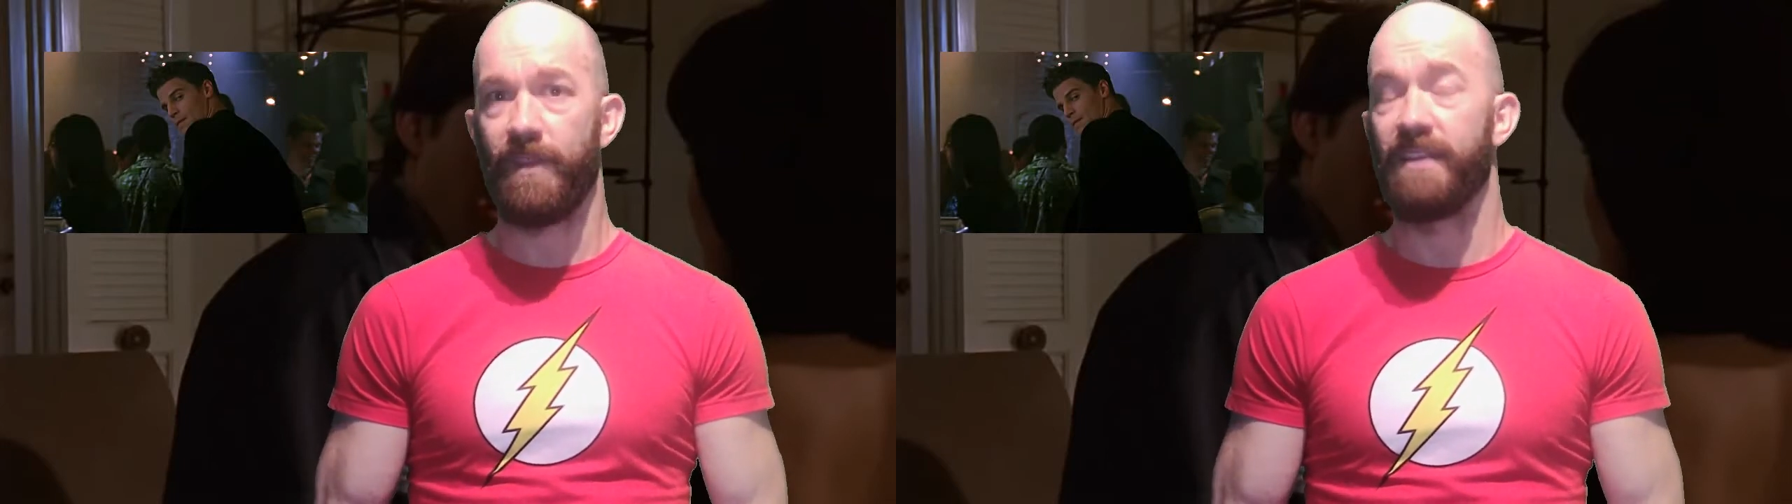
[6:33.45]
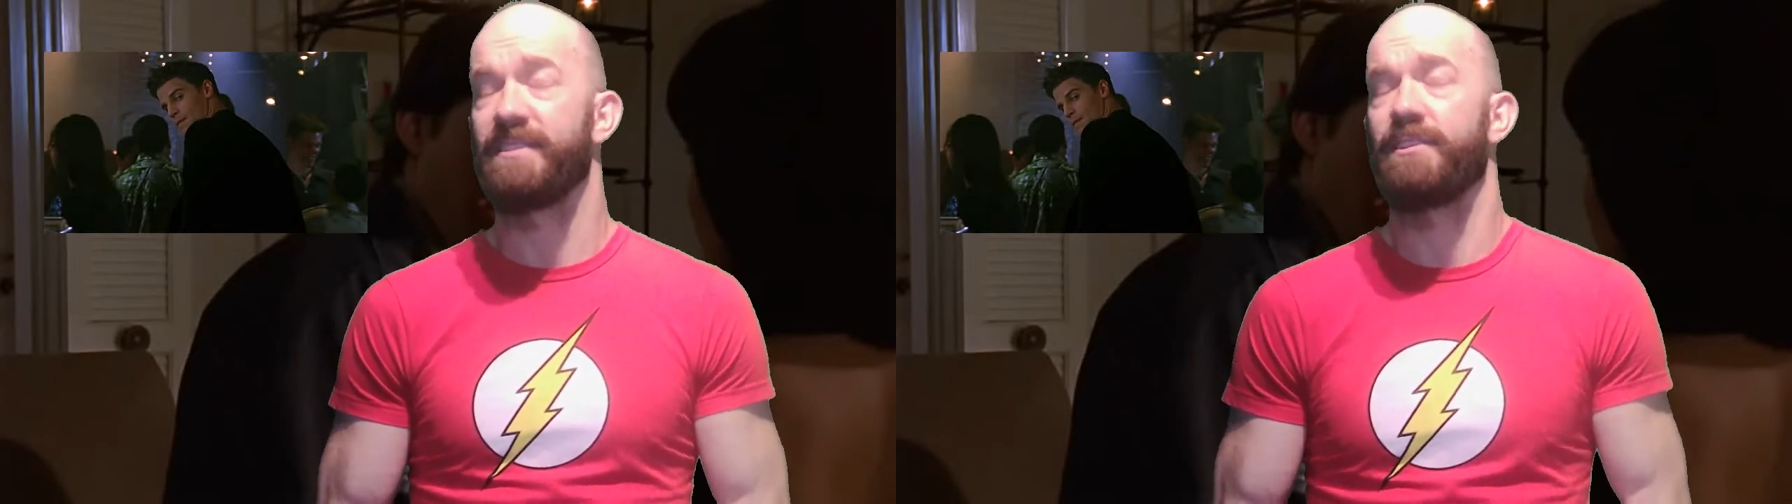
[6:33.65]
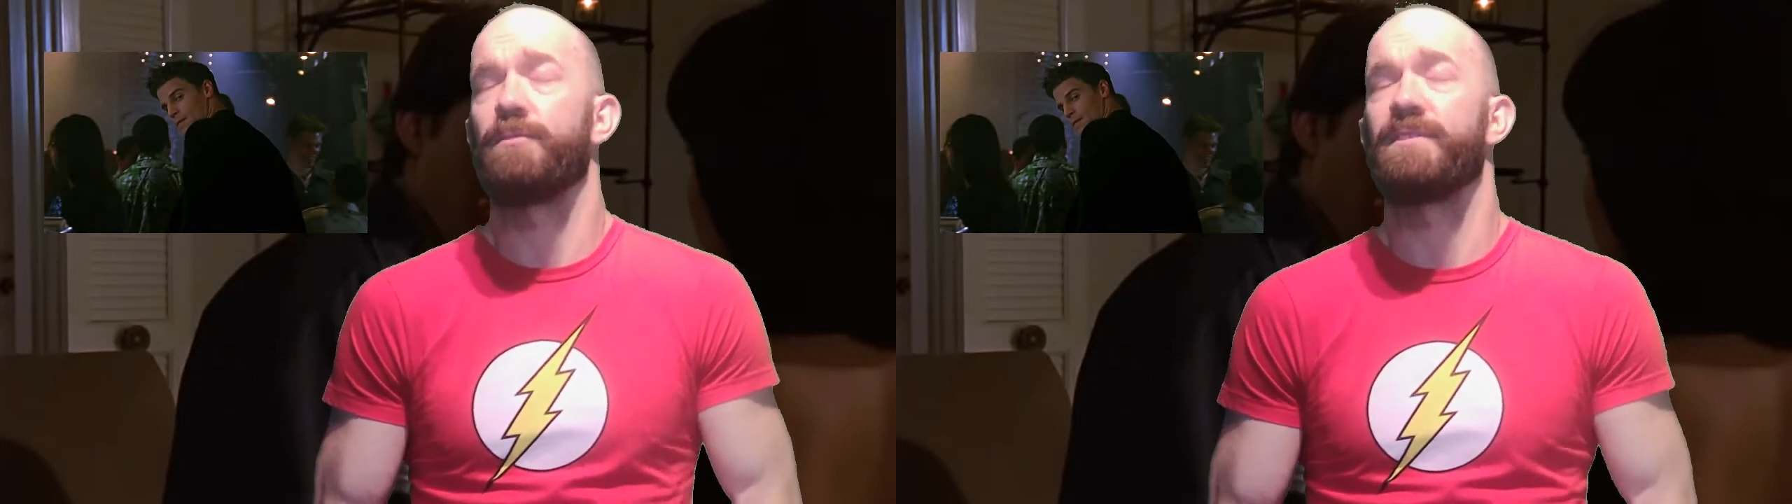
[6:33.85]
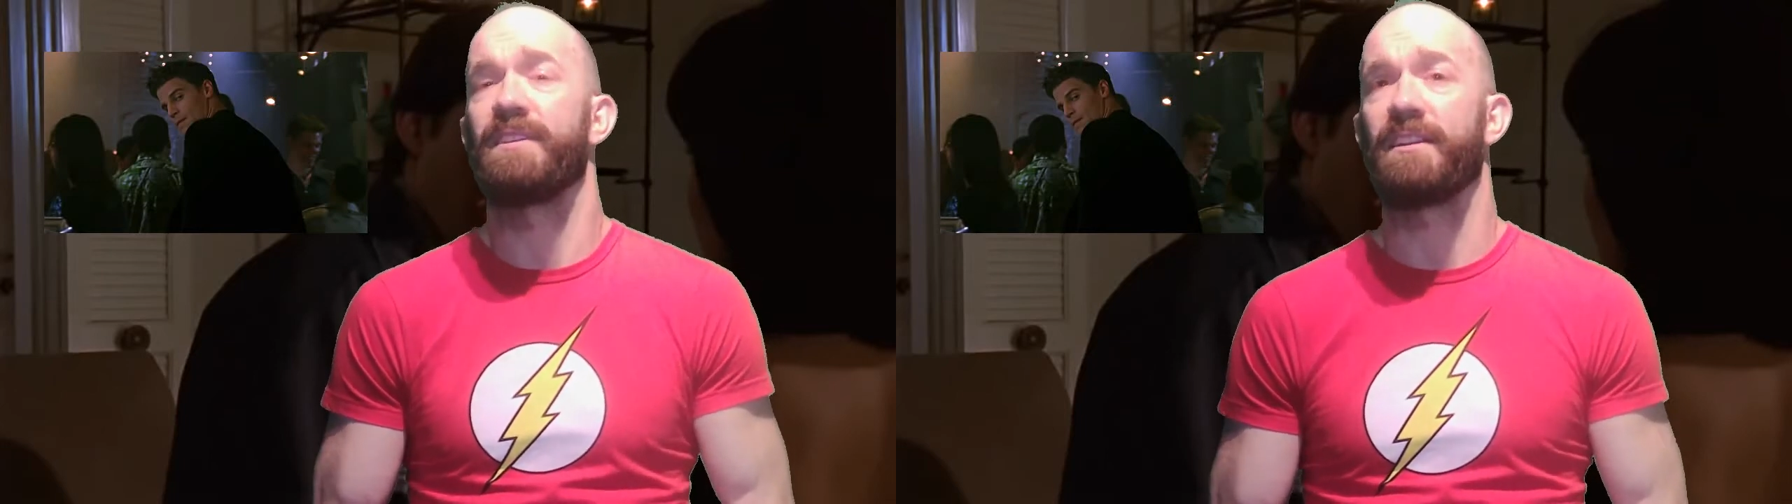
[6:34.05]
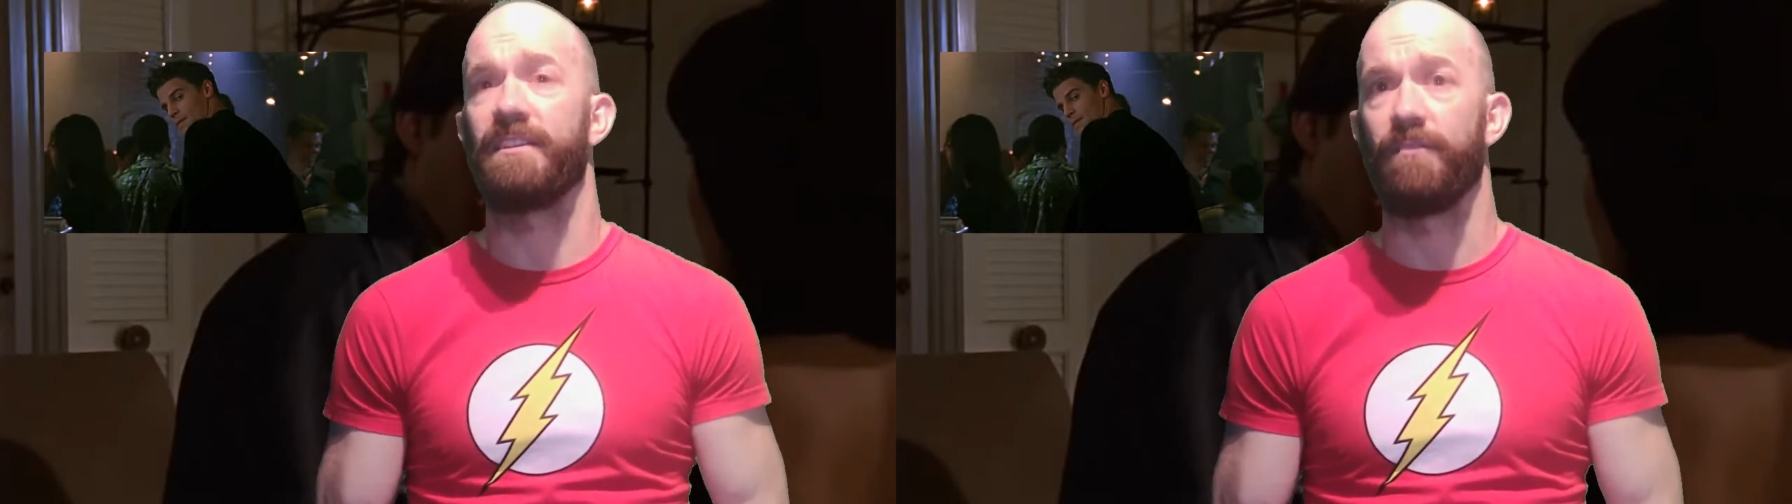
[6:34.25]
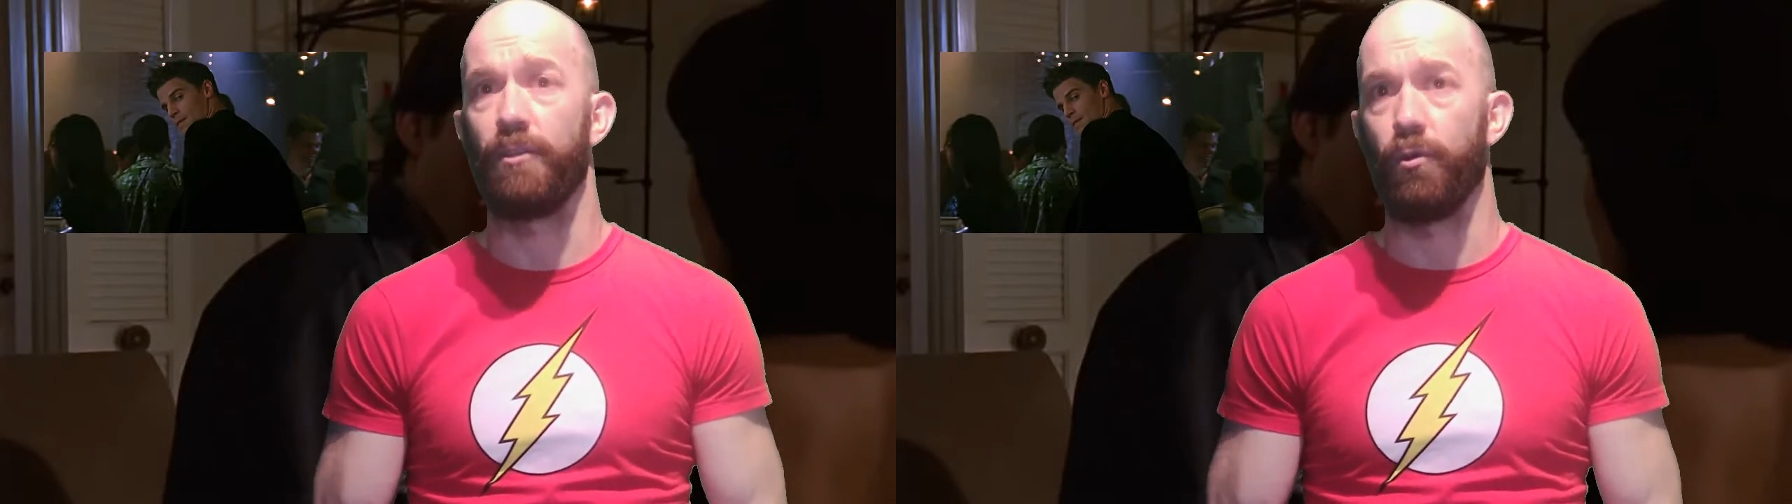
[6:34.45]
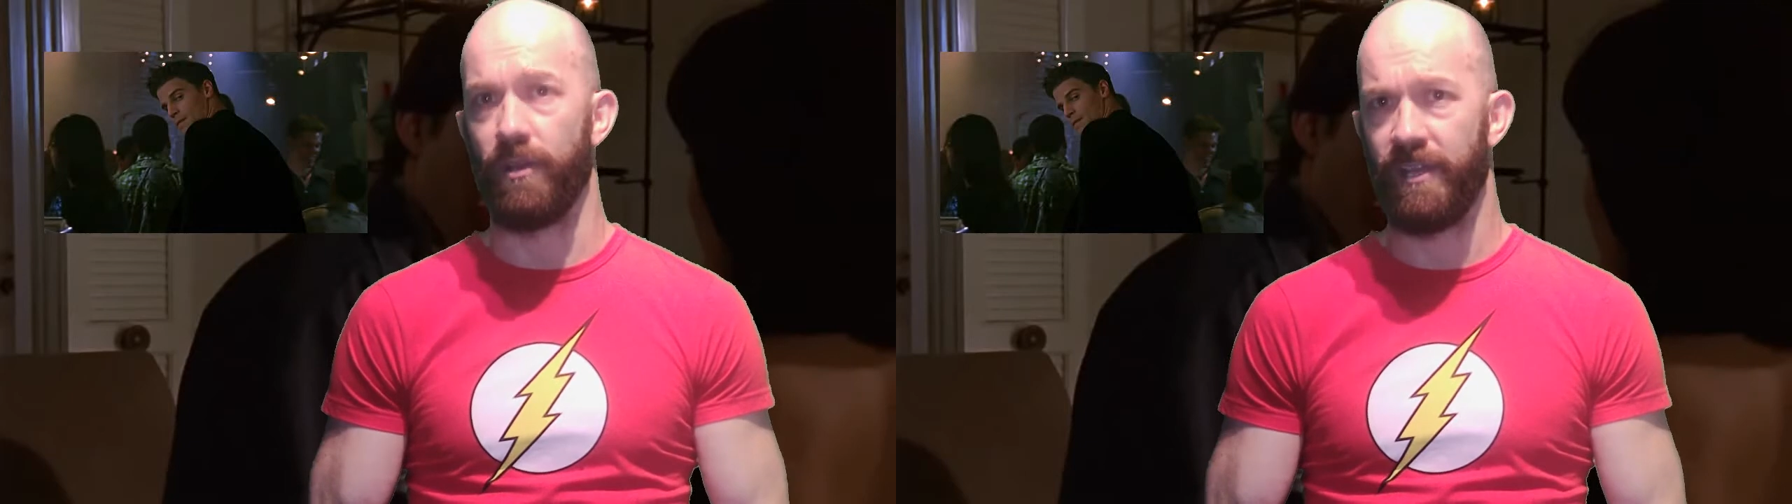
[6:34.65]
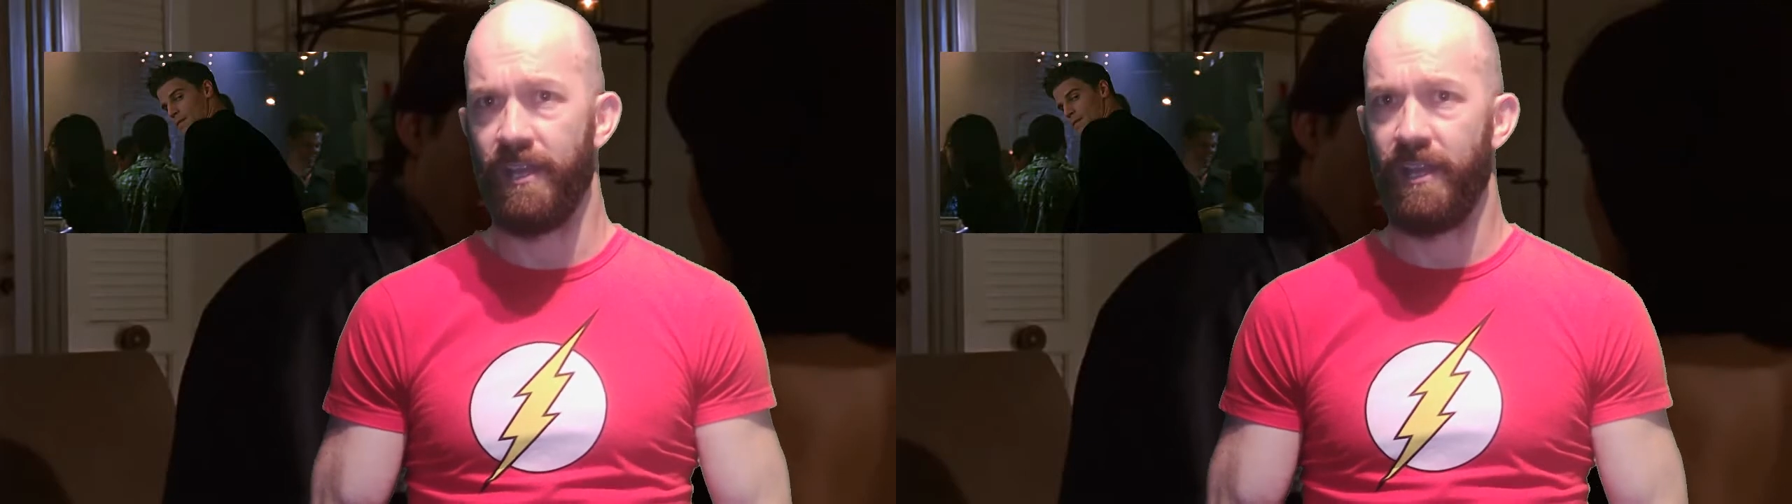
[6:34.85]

a slow seductive look